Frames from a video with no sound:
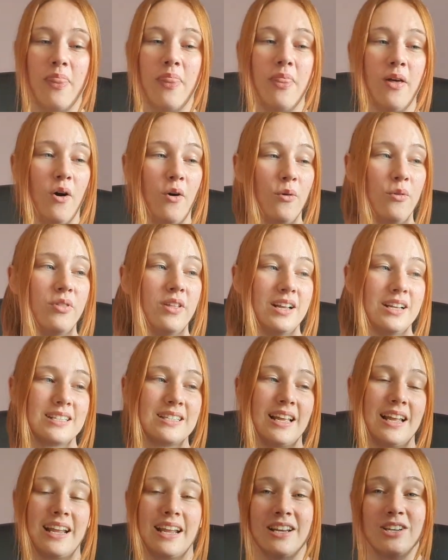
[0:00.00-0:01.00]
the whole thing is
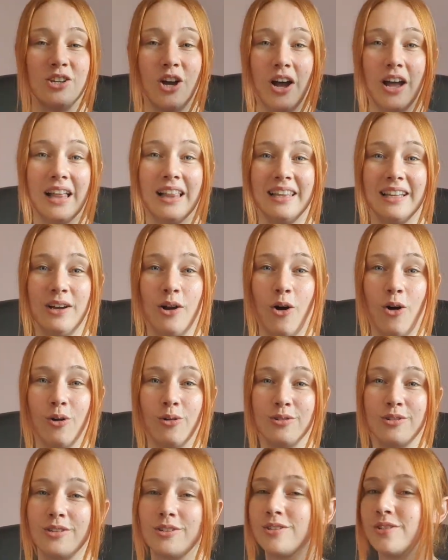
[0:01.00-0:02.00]
like entirely
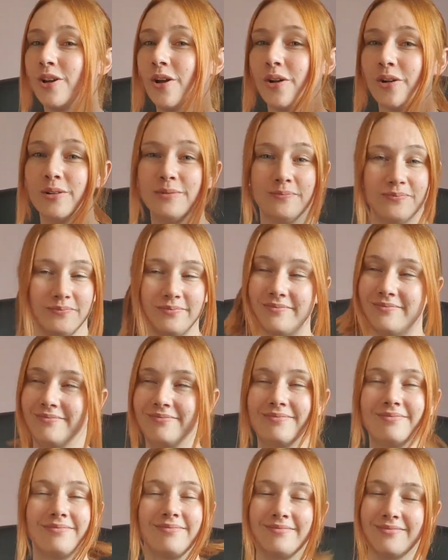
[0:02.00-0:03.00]
gold, so
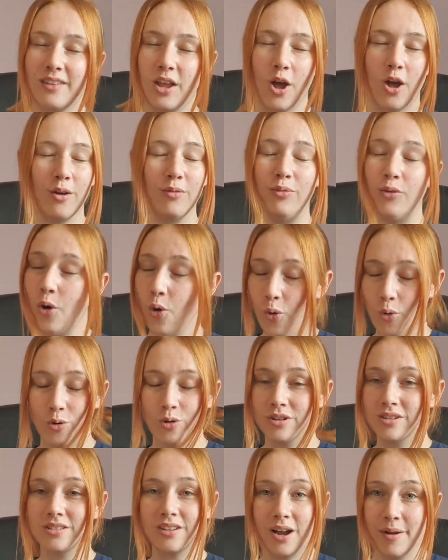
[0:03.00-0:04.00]
of
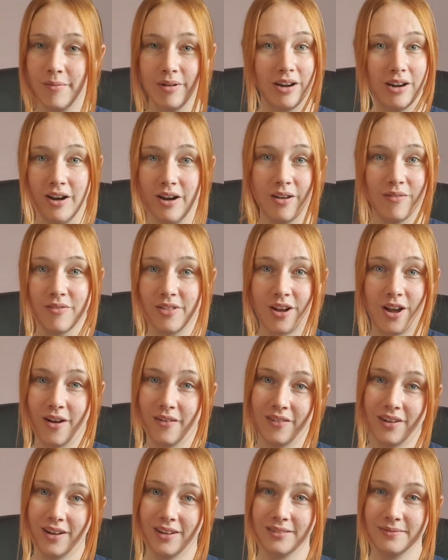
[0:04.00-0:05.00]
course I'm gonna love the
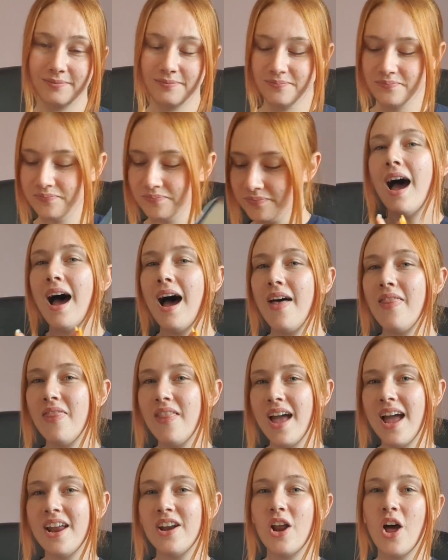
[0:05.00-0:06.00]
cover. And
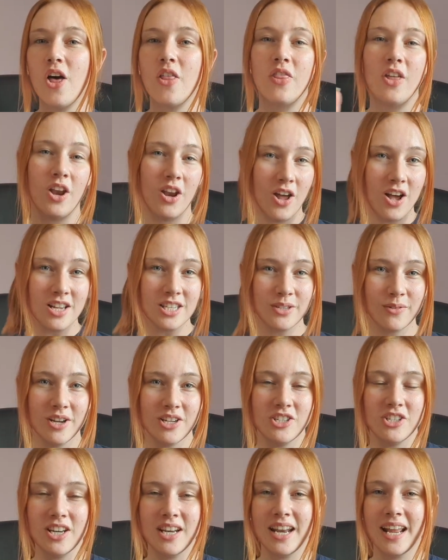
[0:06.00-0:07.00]
then the last
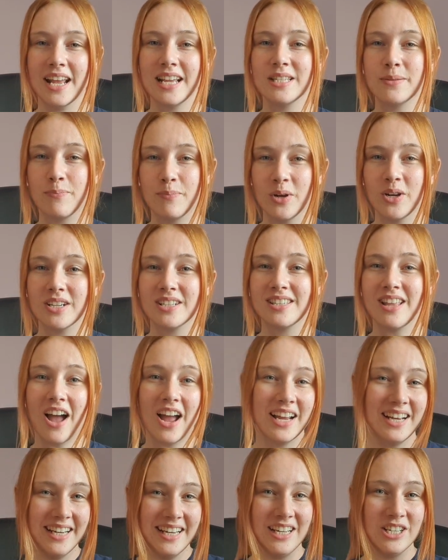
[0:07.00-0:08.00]
question is books that
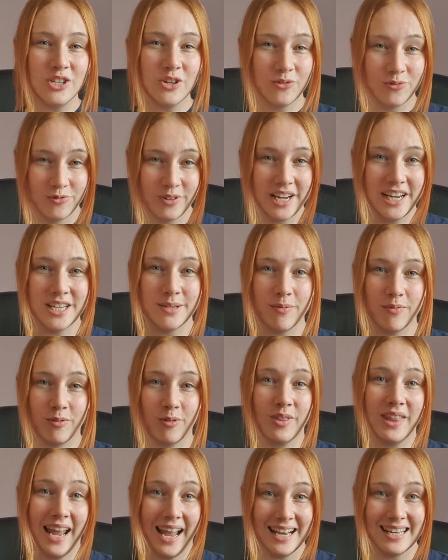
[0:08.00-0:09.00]
I need to read
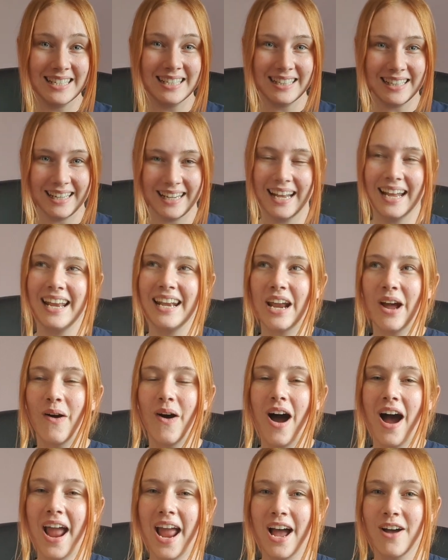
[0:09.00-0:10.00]
before the end of the year.
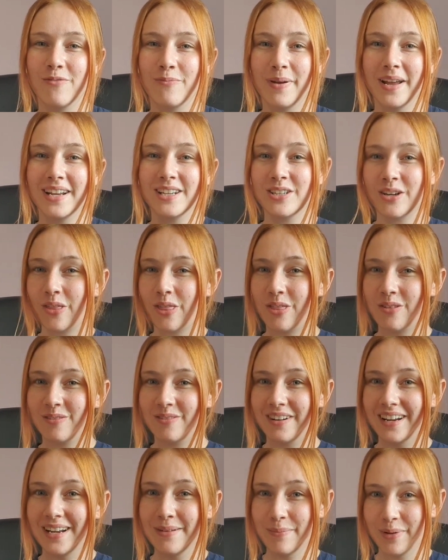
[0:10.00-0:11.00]
Now, I have picked
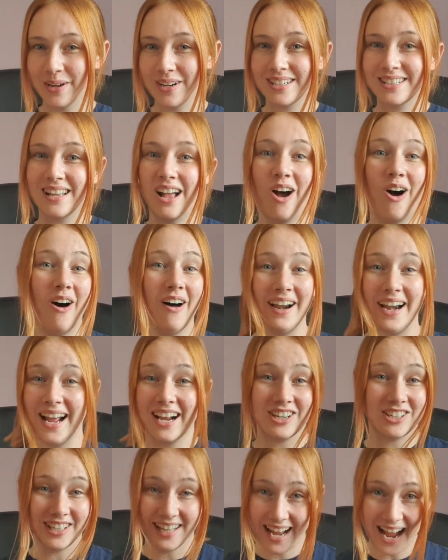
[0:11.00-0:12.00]
three books that aren't
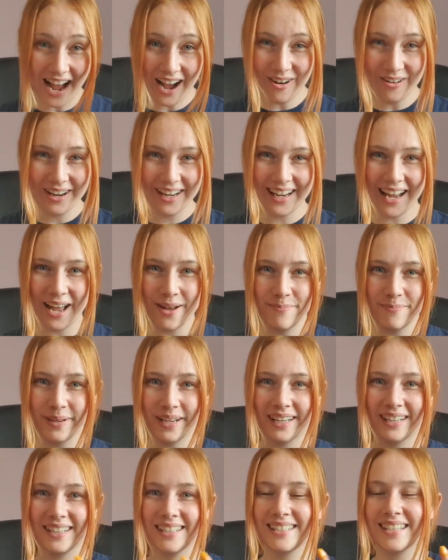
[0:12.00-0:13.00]
actually out yet
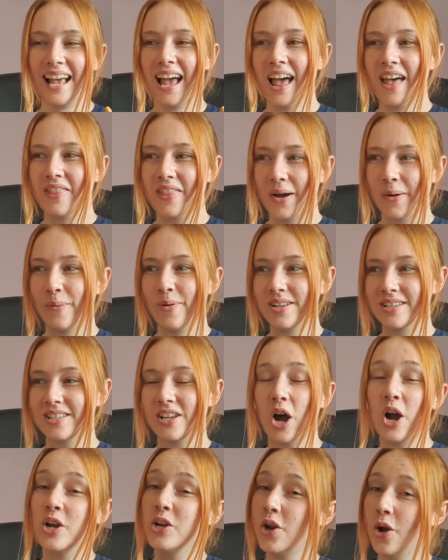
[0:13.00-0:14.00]
because they're ones
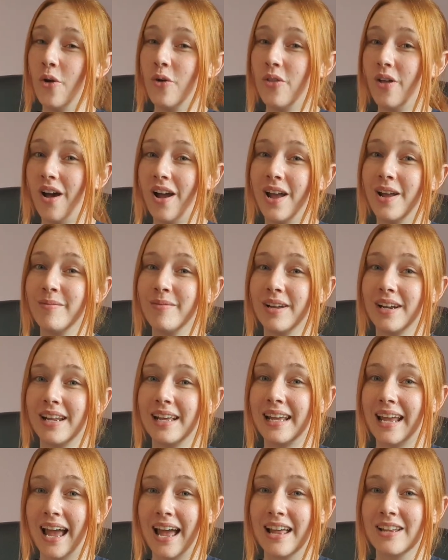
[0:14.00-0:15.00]
that I know that I am going
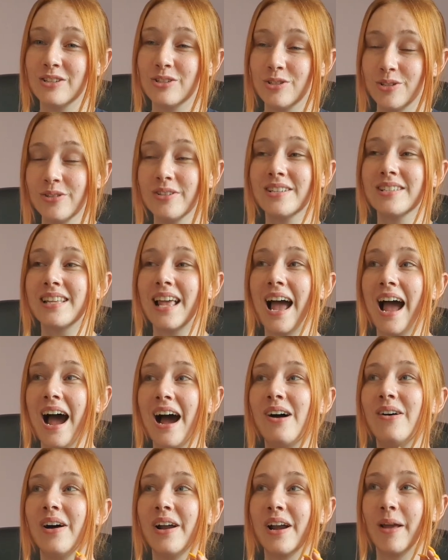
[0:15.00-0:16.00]
to get as soon as they're
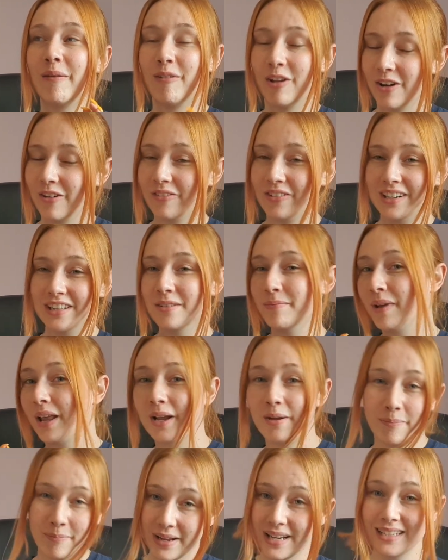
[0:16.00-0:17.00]
out, and I'm going to read them
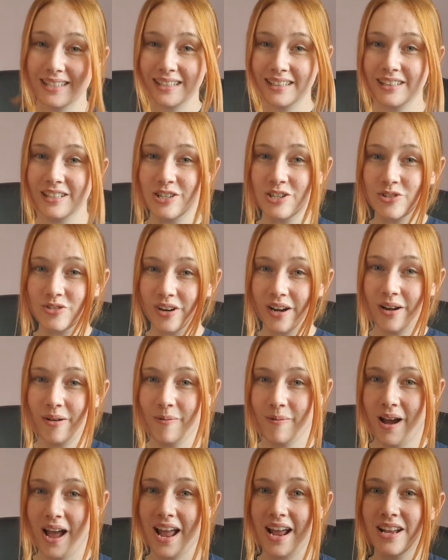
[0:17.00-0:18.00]
like basically straight
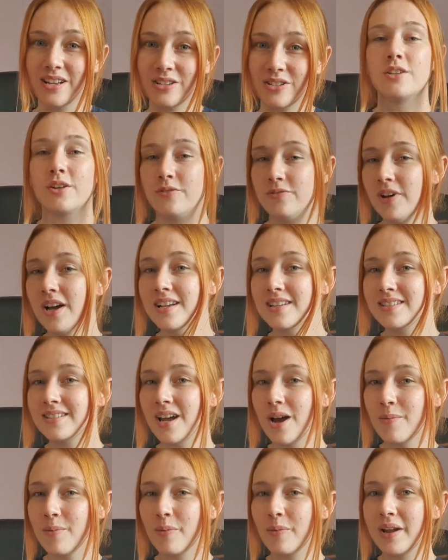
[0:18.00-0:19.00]
away. So first
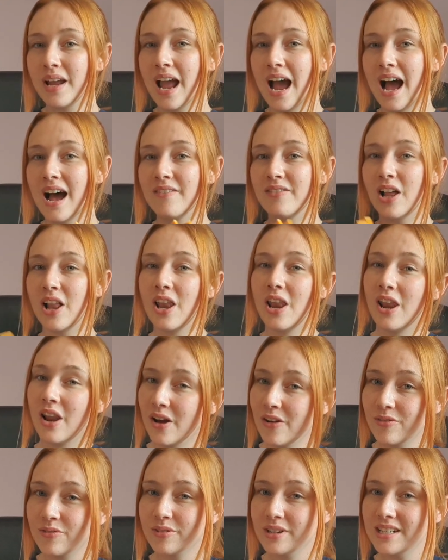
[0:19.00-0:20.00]
up, we have
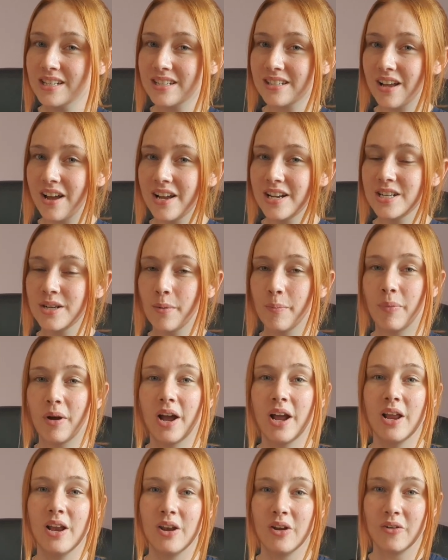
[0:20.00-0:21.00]
Love Redesigned
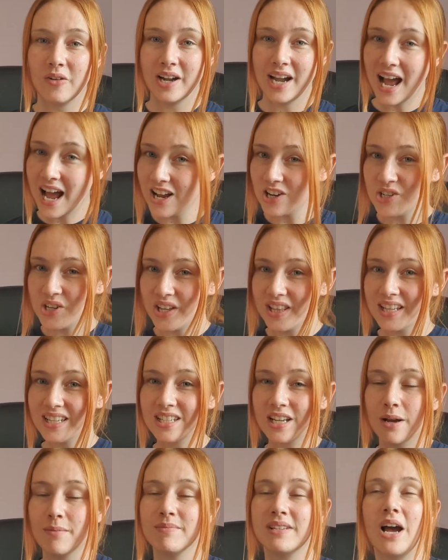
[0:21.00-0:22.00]
by Lauren Asher.
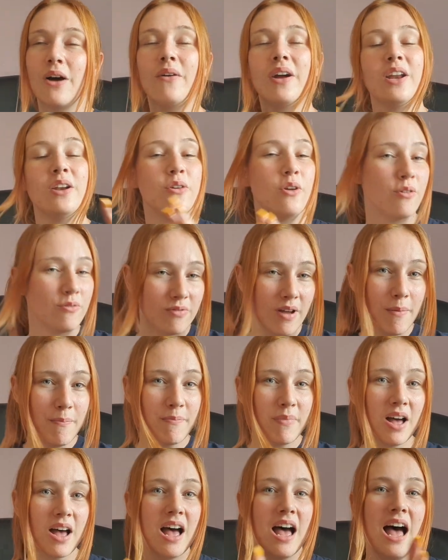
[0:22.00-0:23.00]
This comes out in
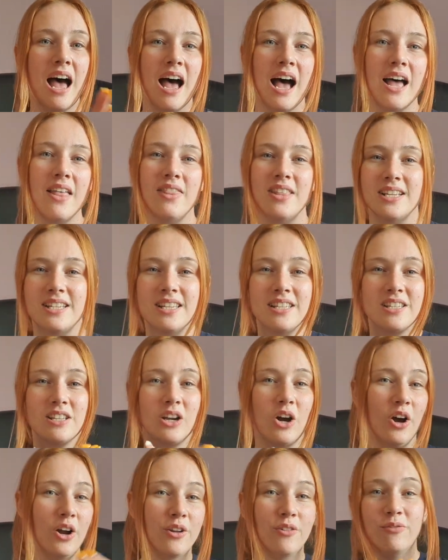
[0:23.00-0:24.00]
November, and this is a
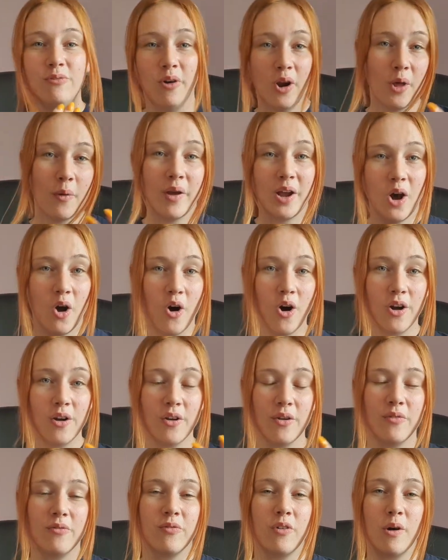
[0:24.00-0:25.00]
kind of following on
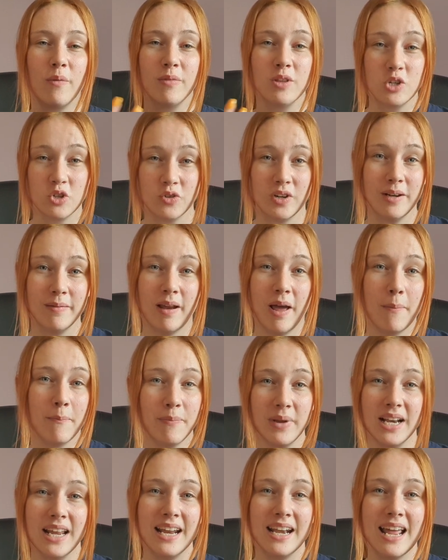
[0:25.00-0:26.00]
from The Dreamland
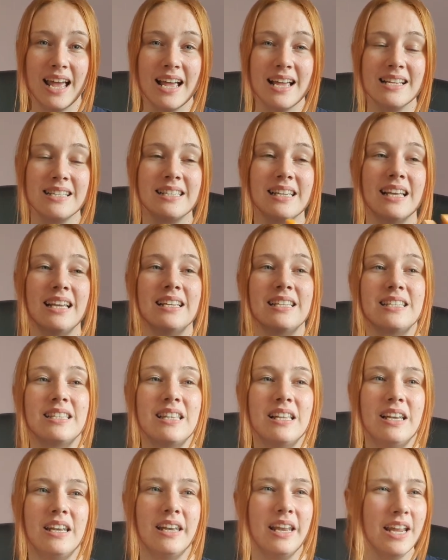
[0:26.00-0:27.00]
Billionaires. It's
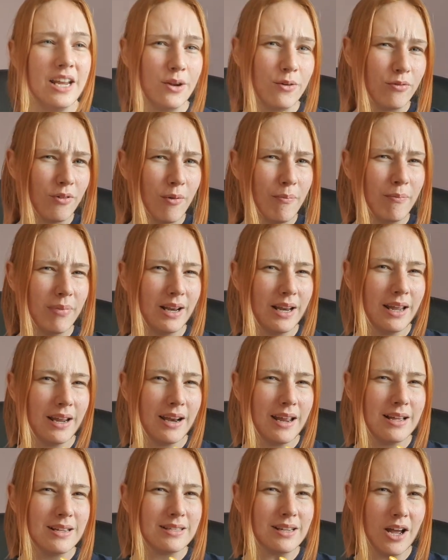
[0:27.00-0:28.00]
The Lakefront
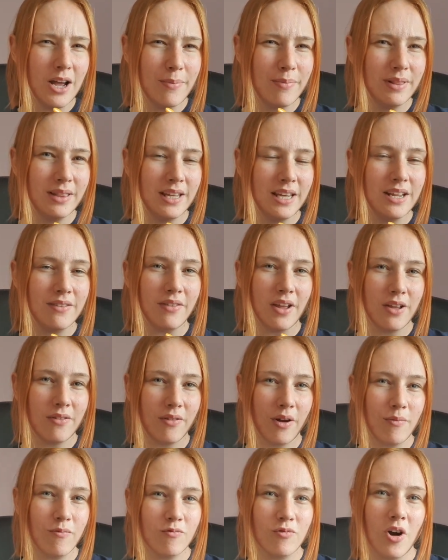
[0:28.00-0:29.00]
Billionaires, I believe,
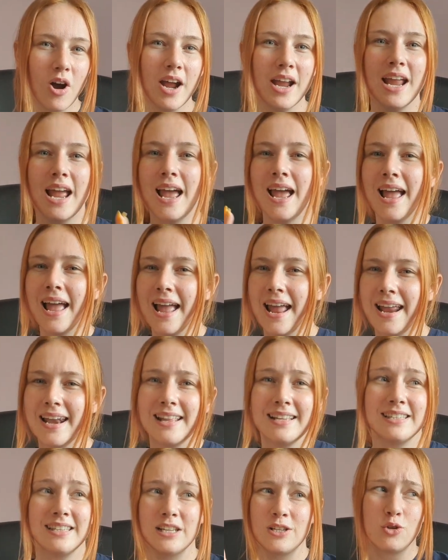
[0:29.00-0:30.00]
if I'm right. It
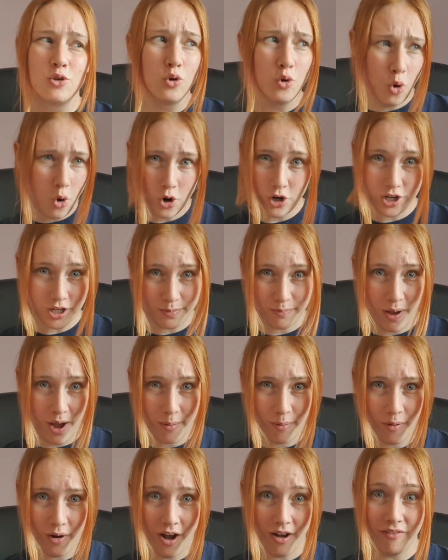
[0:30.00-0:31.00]
is this gorgeous
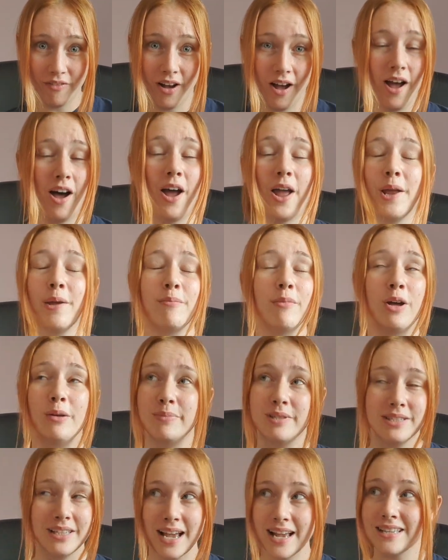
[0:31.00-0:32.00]
purple cover. I am
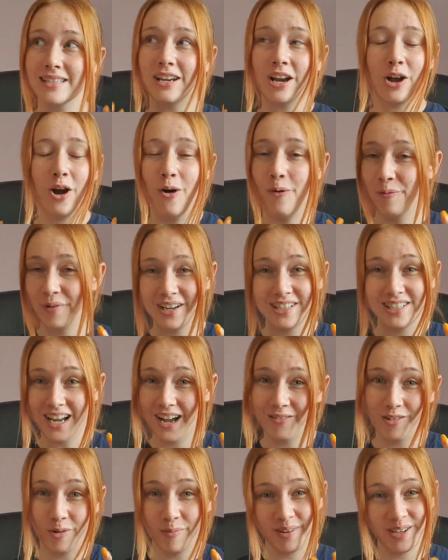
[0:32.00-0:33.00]
obsessed. I can't wait to
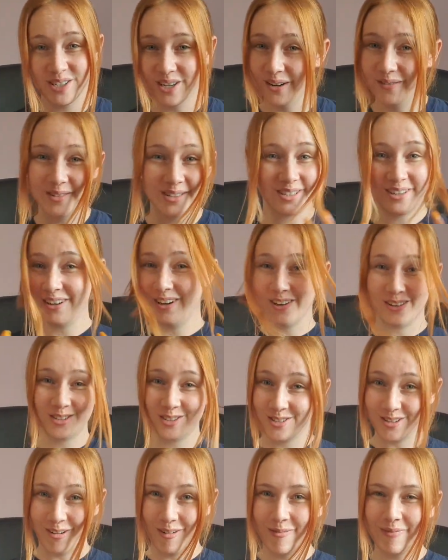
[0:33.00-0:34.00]
have it on my shelf. It's gonna look
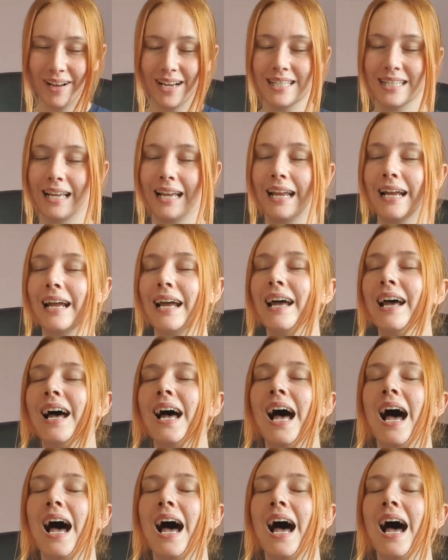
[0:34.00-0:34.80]
so amazing.